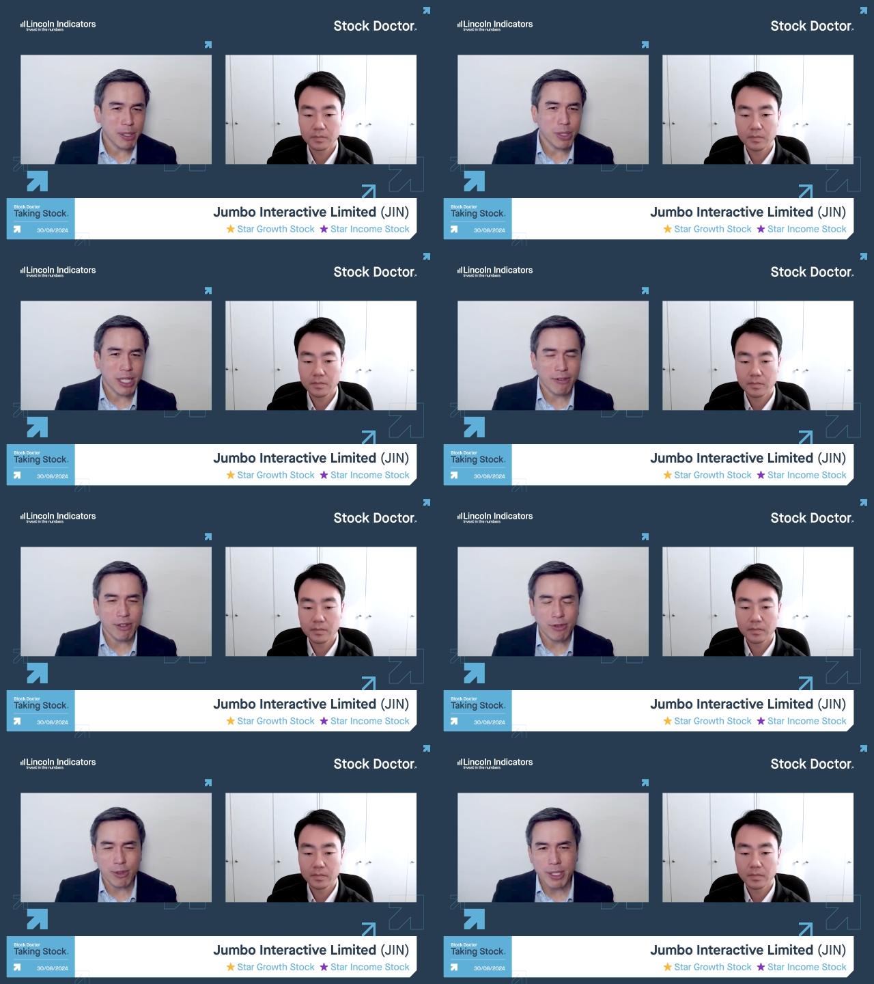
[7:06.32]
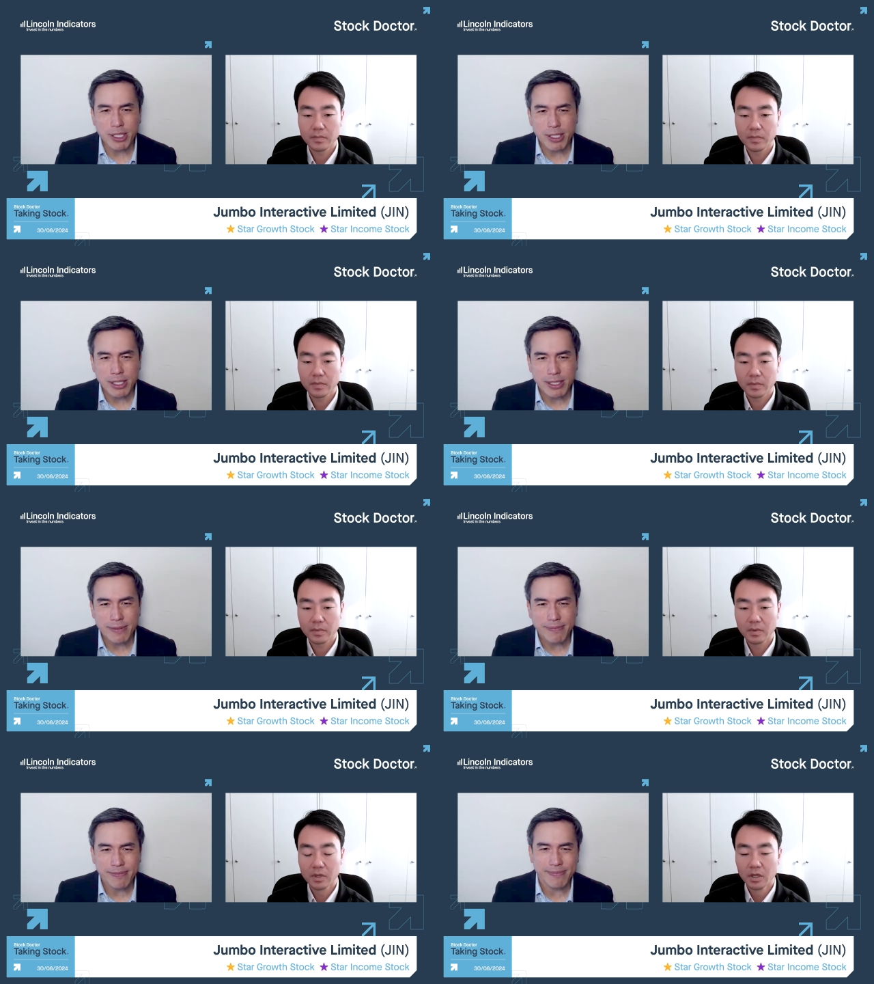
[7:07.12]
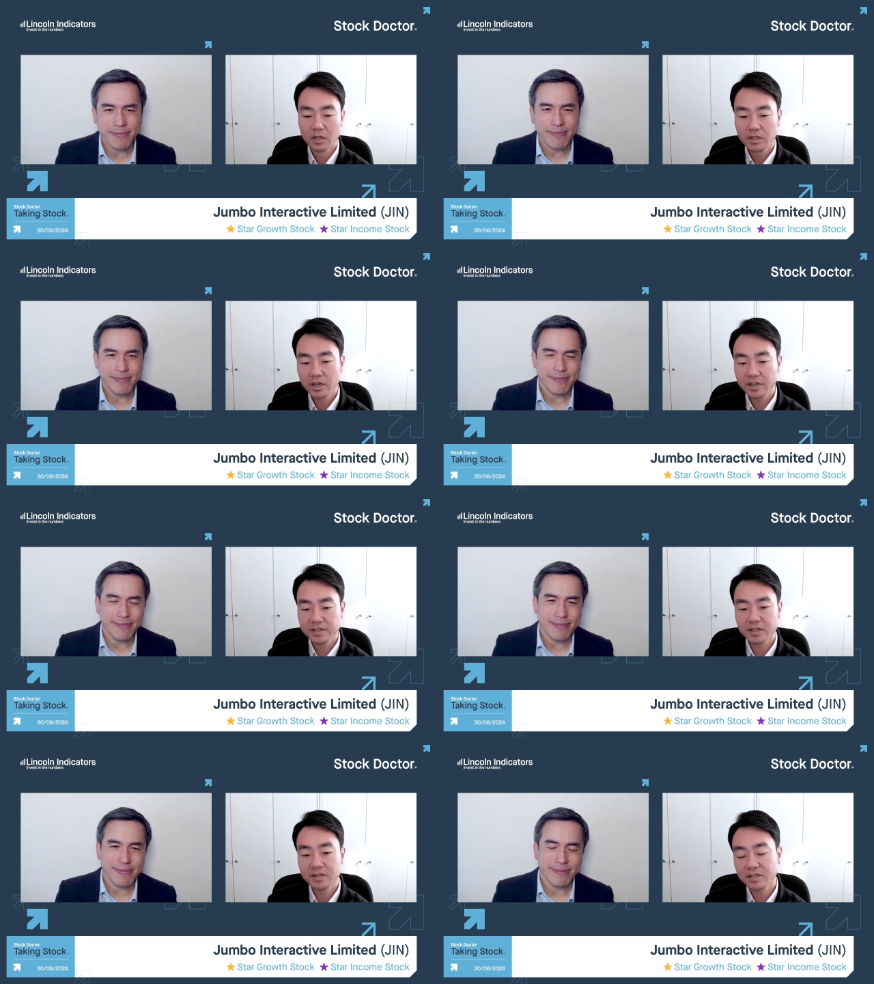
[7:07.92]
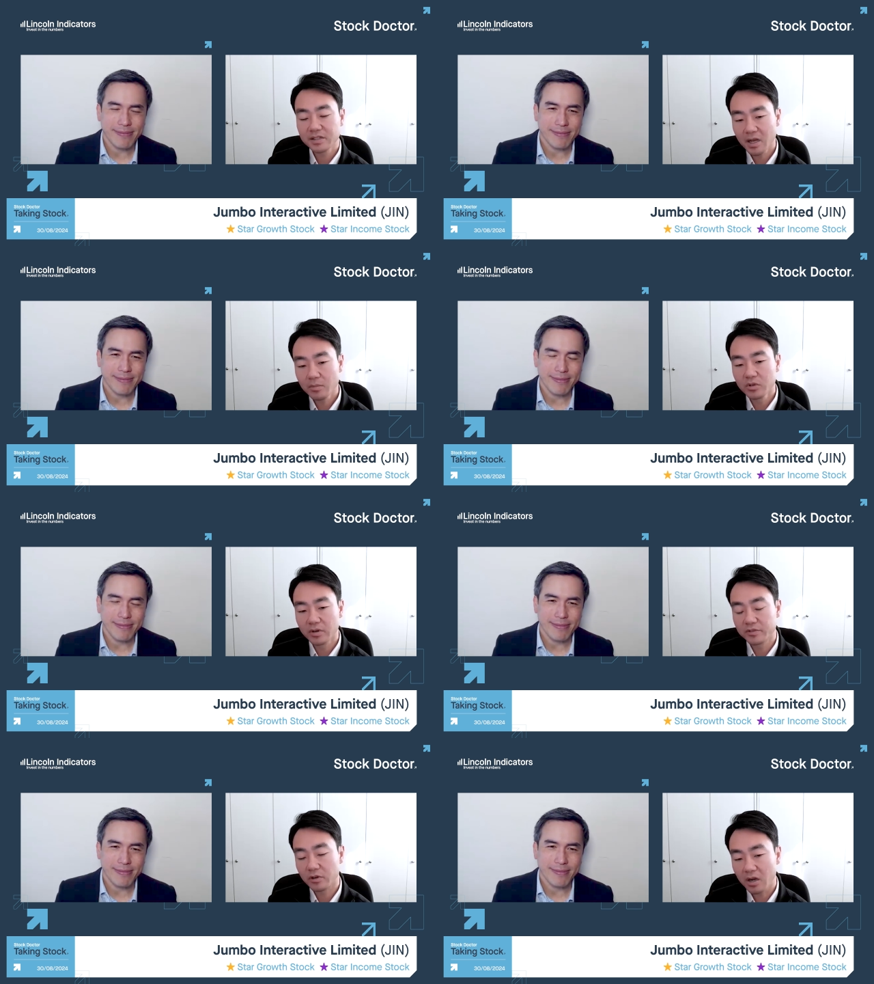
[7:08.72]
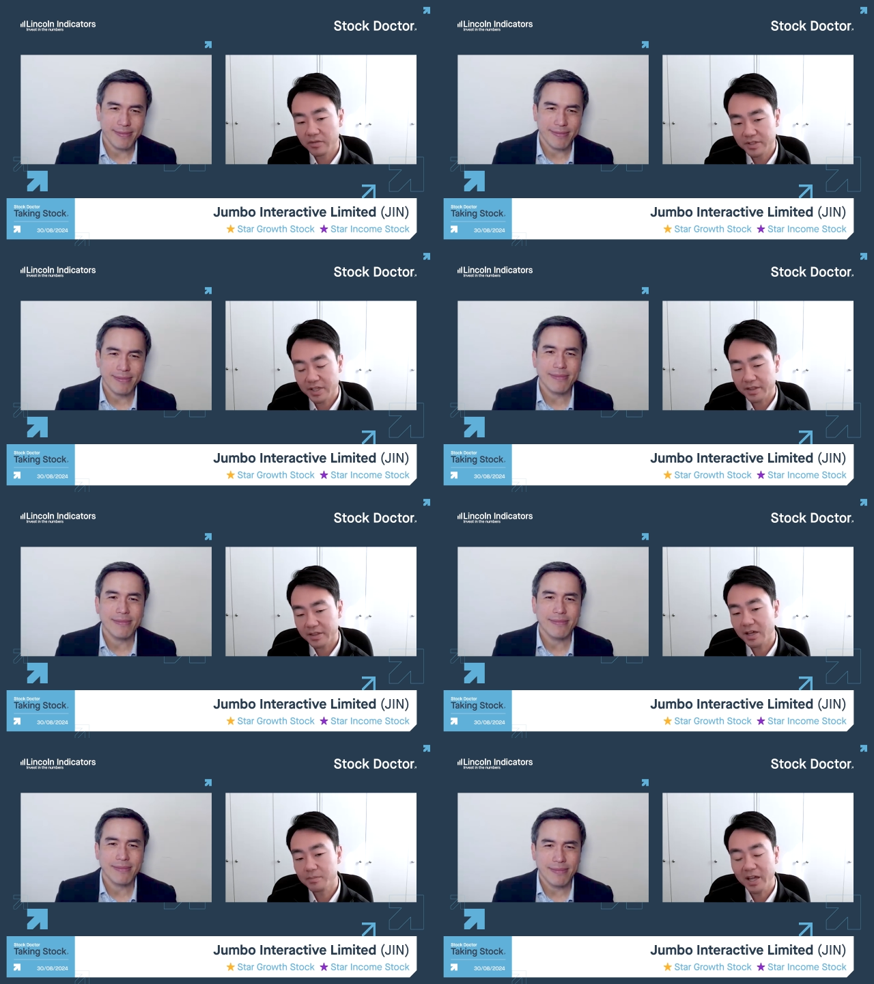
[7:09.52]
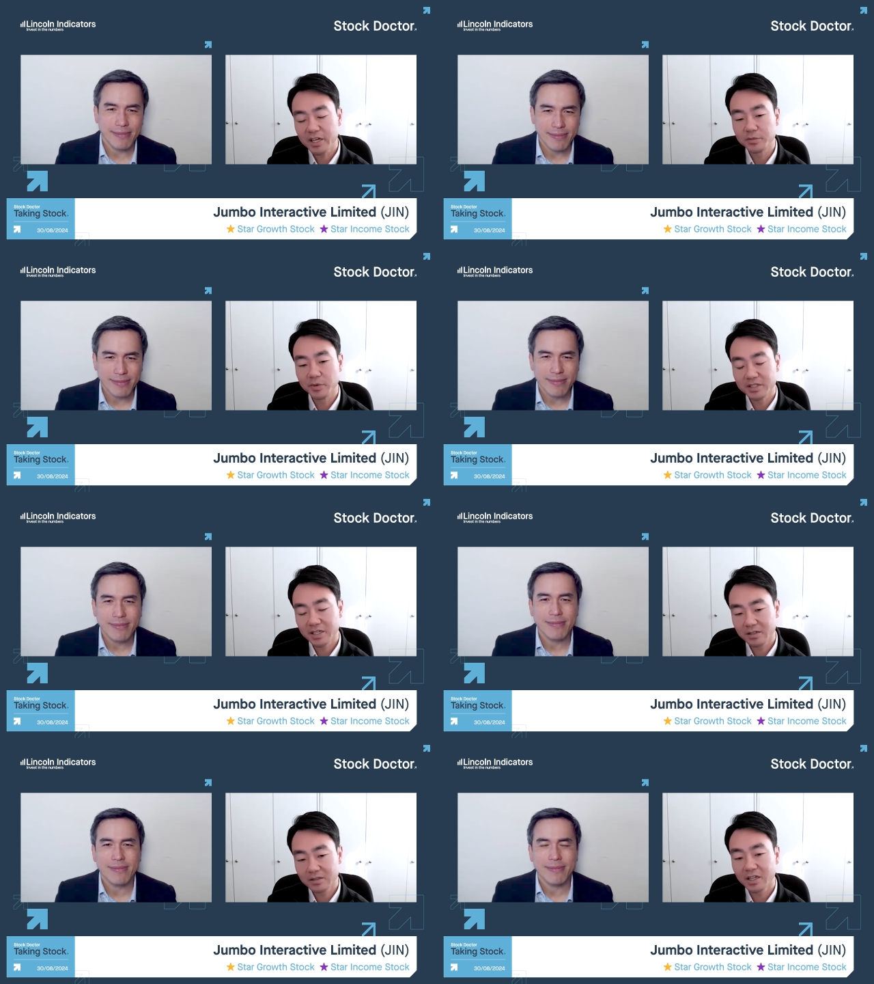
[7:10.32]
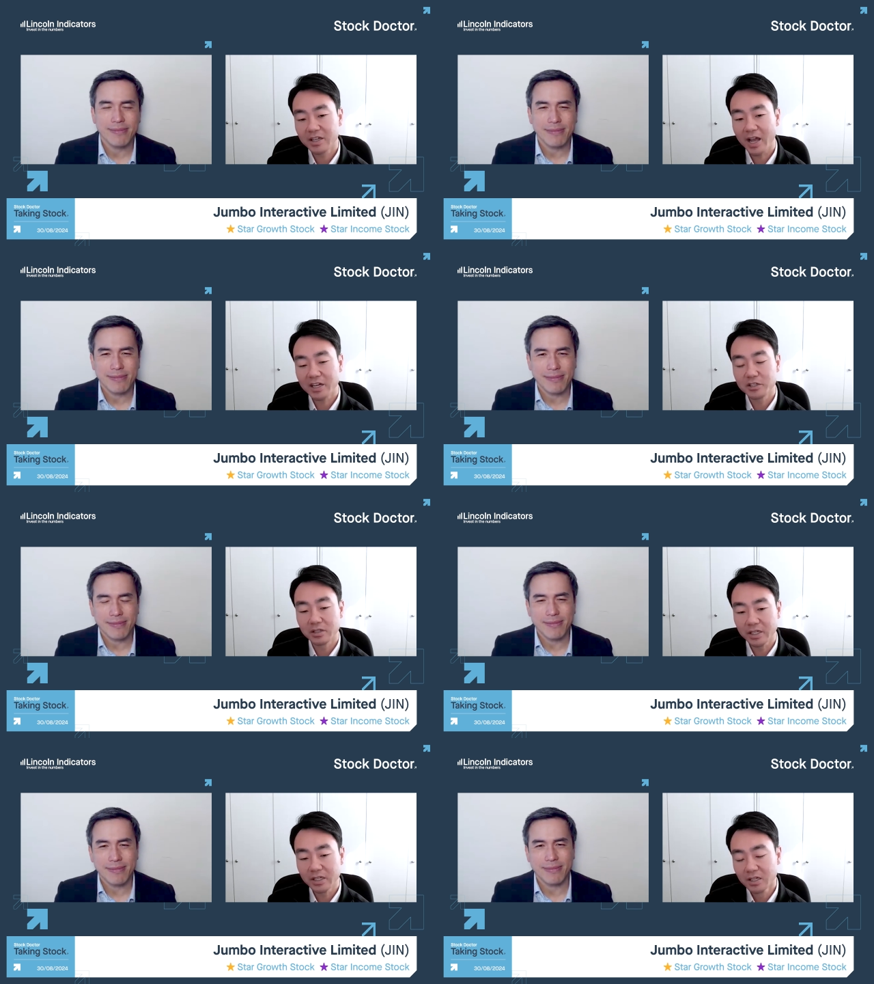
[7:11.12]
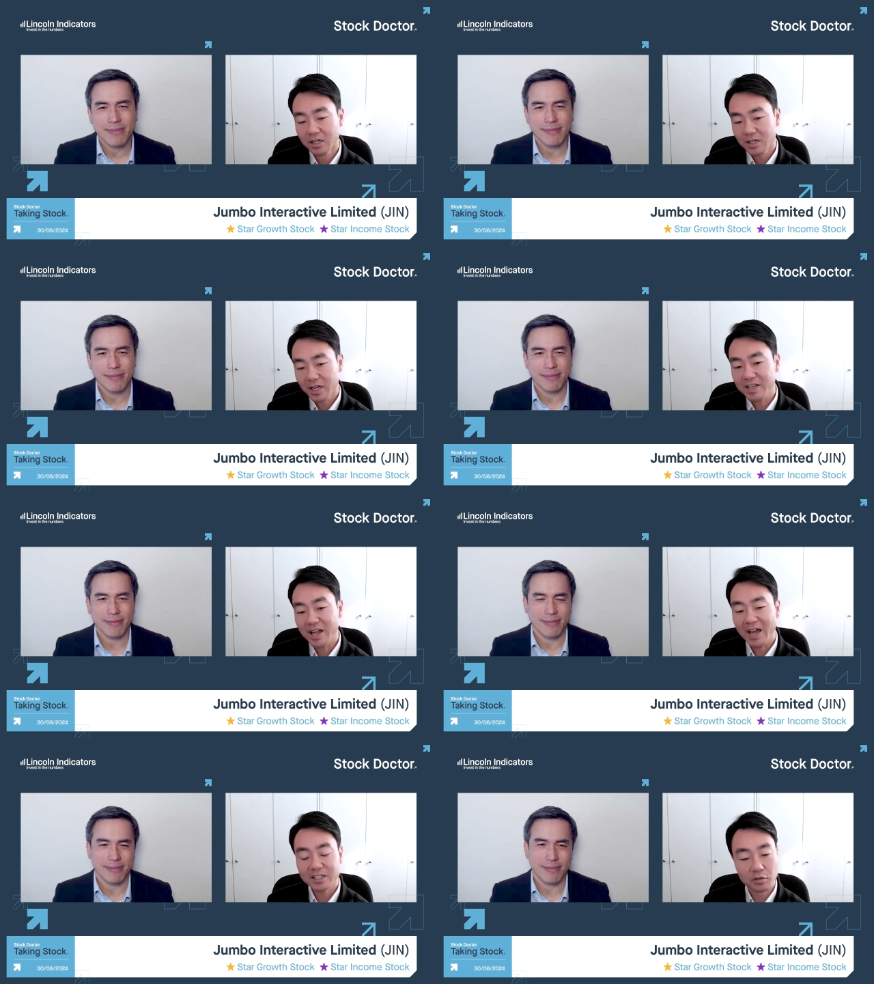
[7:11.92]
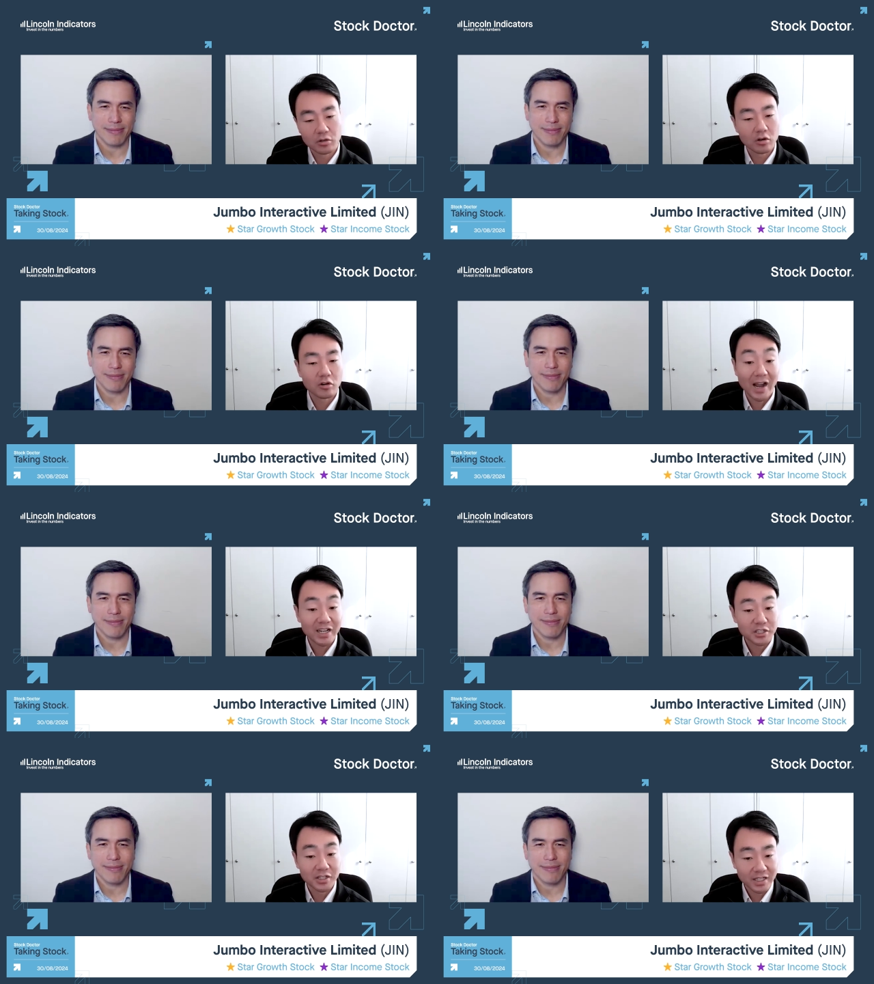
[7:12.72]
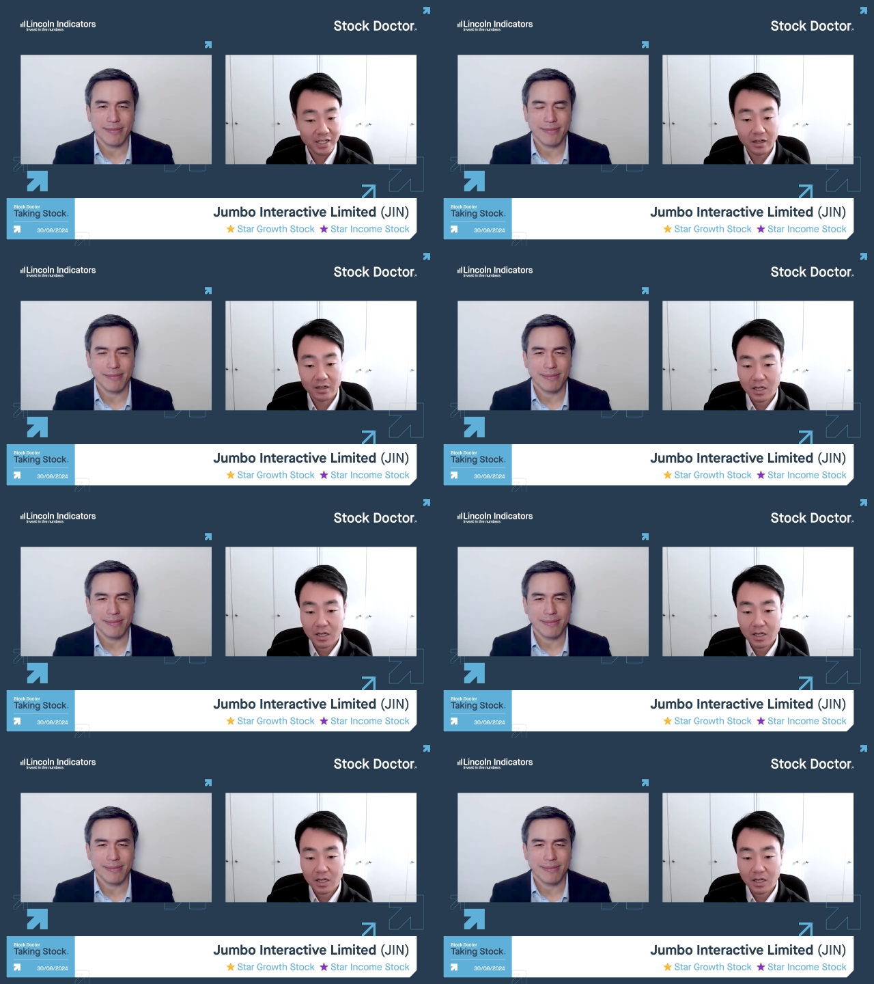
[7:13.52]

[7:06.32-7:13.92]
Speaker 1: recover from this?
Speaker 2: Yeah, there's a there's a number of drivers that that management can can actually enact or, or action here.